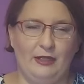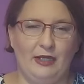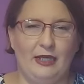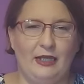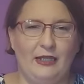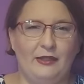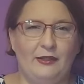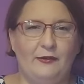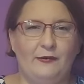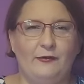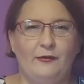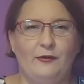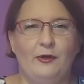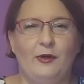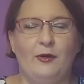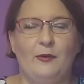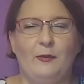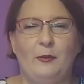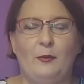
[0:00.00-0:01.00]
and
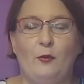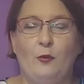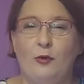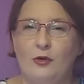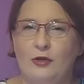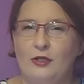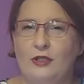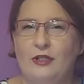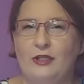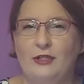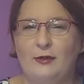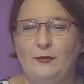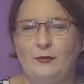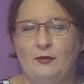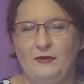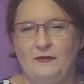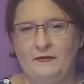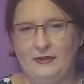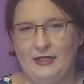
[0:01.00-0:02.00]
from working
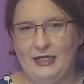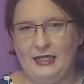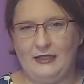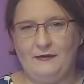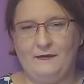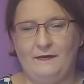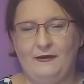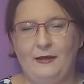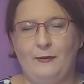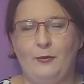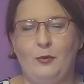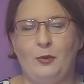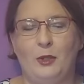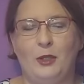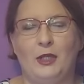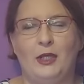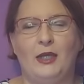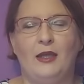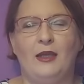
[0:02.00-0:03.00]
with that
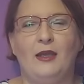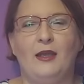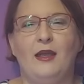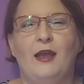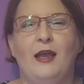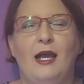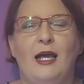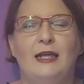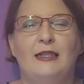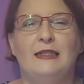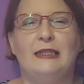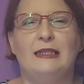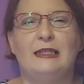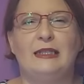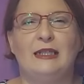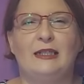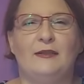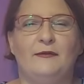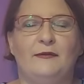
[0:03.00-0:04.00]
fabric I
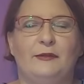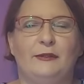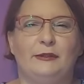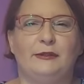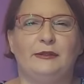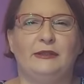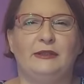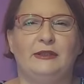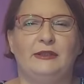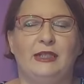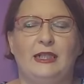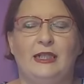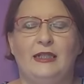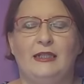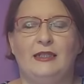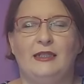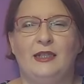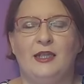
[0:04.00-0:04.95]
discovered that